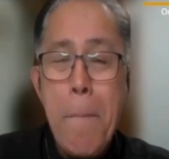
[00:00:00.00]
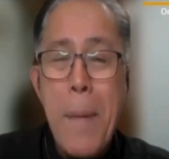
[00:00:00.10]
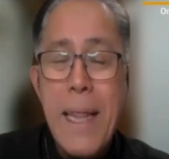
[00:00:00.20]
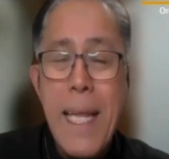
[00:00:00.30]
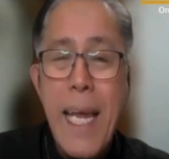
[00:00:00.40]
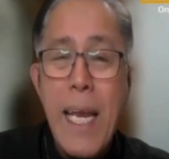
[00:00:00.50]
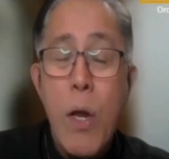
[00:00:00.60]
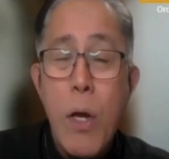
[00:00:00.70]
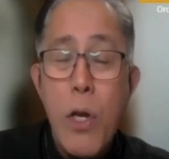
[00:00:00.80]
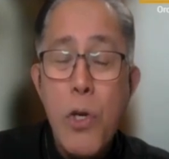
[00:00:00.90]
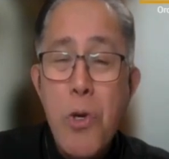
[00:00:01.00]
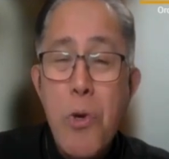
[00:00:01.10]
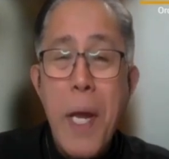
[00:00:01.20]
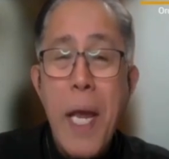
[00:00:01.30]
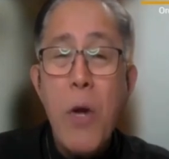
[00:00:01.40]
but in
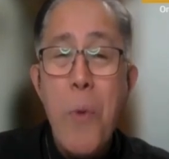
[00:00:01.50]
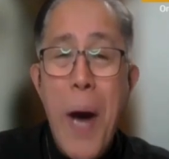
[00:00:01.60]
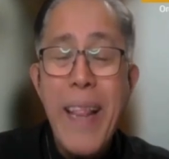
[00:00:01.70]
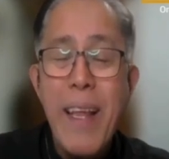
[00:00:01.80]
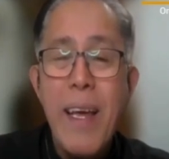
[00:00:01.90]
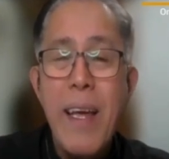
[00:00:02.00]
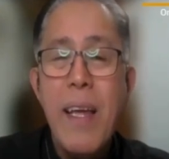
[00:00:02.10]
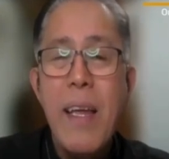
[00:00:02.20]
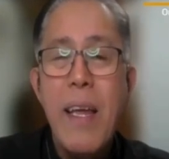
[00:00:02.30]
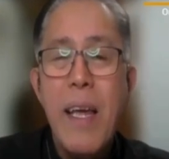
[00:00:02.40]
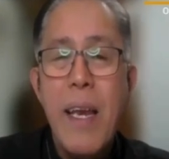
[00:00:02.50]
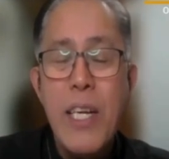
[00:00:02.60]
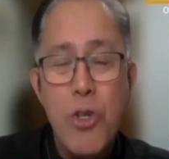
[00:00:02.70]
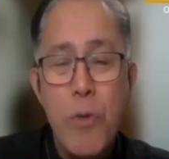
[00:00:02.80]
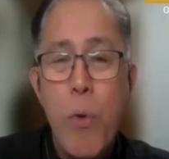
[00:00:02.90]
doing what they're
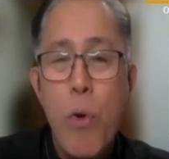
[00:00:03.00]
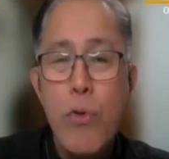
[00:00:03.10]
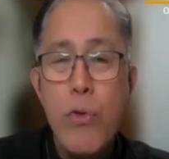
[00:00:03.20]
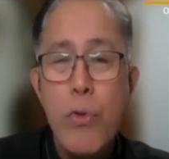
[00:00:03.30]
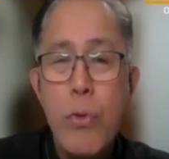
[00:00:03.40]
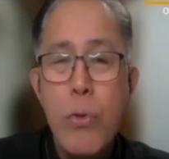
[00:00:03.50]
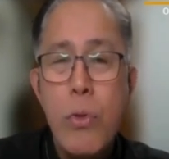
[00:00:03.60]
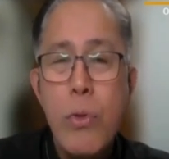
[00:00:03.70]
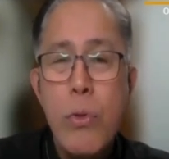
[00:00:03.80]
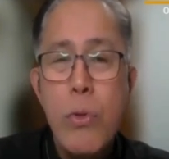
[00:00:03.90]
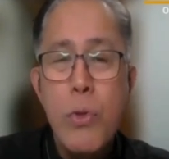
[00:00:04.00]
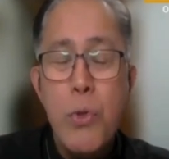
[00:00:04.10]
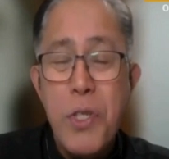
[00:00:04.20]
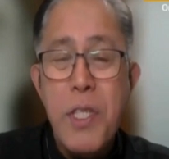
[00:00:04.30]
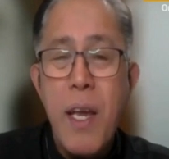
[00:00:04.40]
supposed
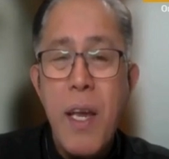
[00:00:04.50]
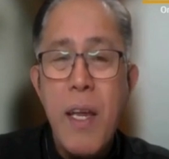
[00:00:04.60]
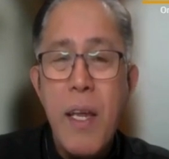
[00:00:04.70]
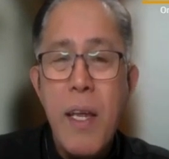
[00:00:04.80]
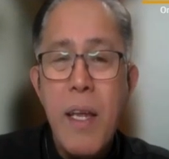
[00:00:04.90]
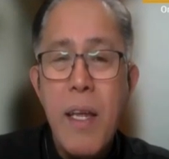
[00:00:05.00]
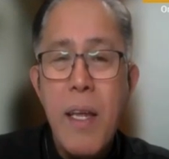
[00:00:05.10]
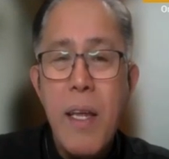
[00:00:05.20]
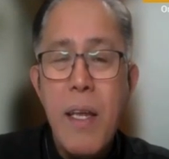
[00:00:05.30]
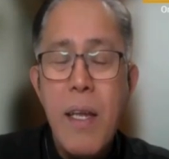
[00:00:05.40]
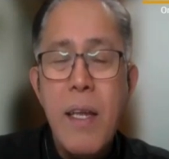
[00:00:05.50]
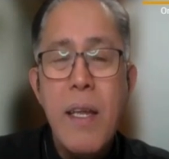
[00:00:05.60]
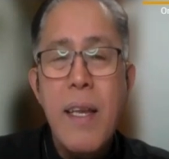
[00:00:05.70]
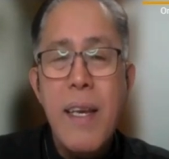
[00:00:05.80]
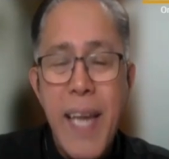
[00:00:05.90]
to say,
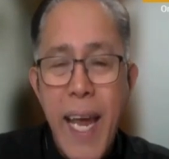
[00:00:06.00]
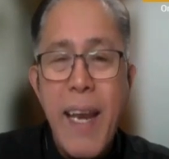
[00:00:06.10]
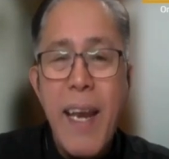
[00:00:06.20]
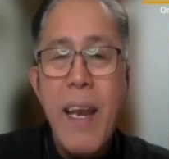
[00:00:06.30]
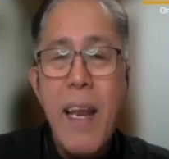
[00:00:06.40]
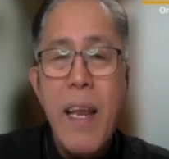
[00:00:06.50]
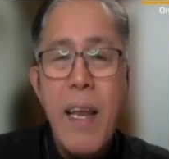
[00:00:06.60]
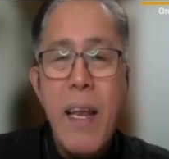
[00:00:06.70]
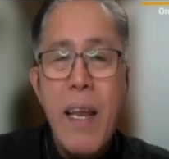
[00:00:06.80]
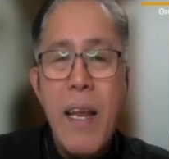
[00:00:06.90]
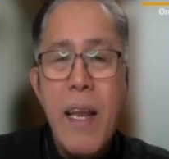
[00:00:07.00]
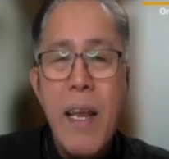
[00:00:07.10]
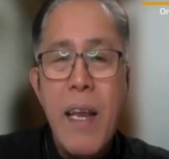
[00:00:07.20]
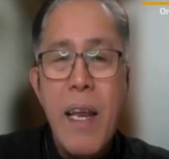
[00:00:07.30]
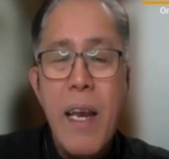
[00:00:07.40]
then
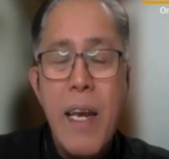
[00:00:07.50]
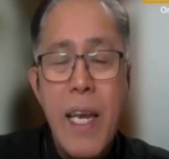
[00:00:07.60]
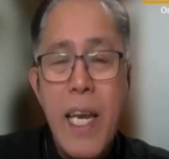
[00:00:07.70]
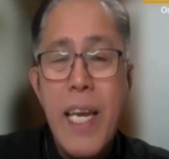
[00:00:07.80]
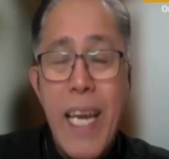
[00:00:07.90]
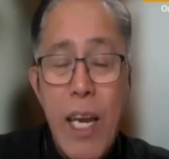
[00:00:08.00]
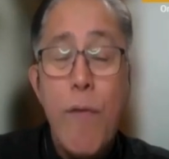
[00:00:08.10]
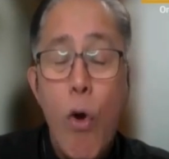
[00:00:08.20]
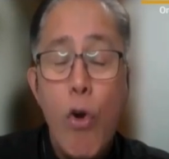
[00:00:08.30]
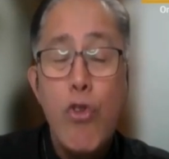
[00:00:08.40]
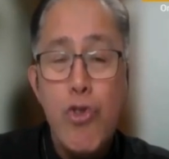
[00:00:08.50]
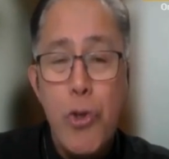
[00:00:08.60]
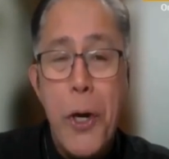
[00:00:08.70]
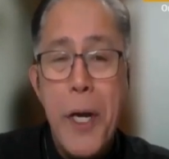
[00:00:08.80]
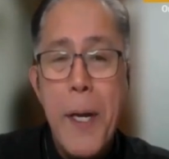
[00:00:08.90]
they did fall
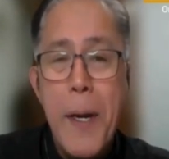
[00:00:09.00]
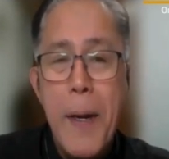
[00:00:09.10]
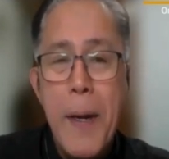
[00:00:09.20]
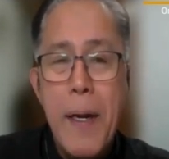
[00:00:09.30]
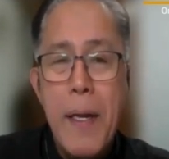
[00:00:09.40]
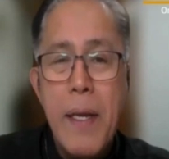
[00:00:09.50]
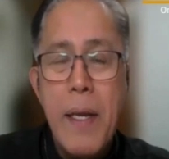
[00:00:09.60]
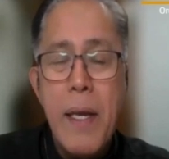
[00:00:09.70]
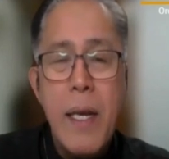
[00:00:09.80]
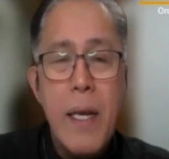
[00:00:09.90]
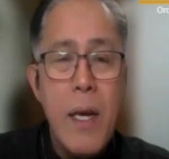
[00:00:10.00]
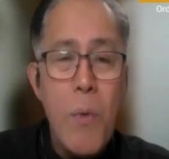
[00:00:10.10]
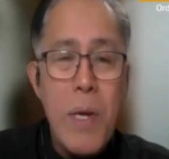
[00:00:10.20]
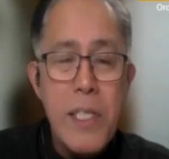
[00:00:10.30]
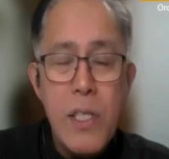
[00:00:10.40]
short. There
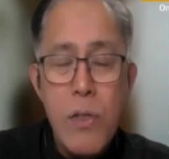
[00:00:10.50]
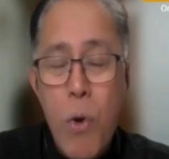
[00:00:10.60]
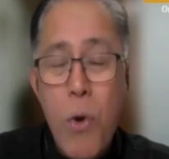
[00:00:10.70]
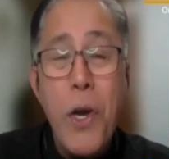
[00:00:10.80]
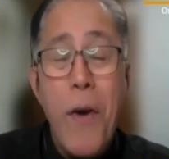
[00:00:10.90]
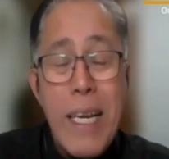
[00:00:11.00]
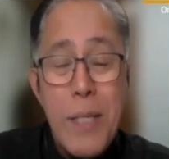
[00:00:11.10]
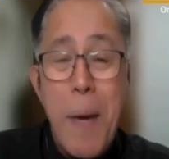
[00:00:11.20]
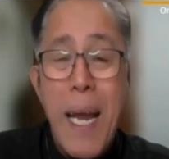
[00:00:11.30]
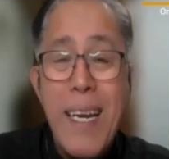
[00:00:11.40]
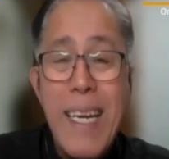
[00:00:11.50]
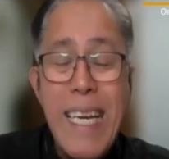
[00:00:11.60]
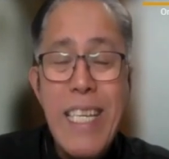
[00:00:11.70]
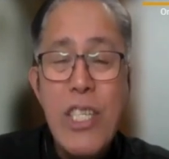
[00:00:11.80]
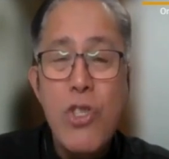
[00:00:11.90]
was no
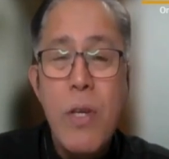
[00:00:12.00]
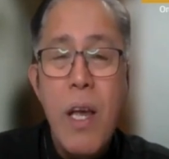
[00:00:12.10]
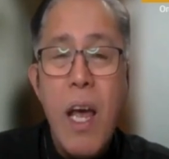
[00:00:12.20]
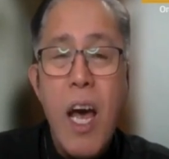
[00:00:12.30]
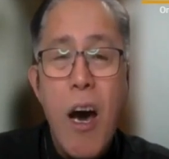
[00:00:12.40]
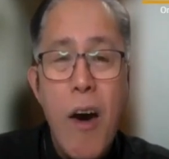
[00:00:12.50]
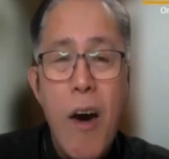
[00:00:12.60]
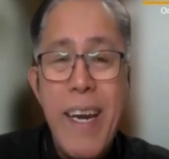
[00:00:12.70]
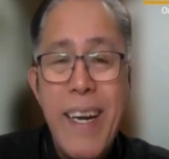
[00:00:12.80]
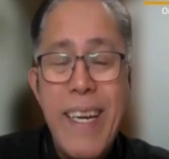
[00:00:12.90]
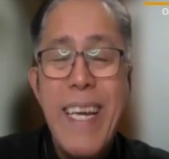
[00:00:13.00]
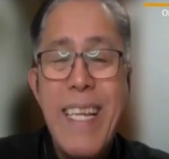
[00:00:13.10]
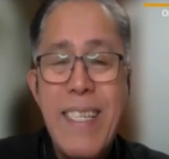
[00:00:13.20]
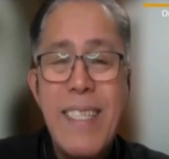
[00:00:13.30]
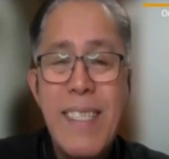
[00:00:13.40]
correspondence on their
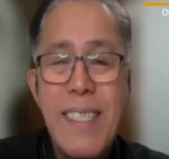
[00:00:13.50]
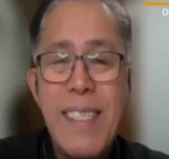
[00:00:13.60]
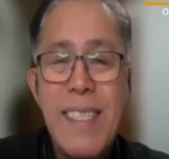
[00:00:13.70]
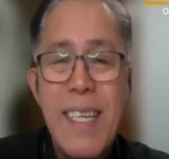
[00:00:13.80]
deeds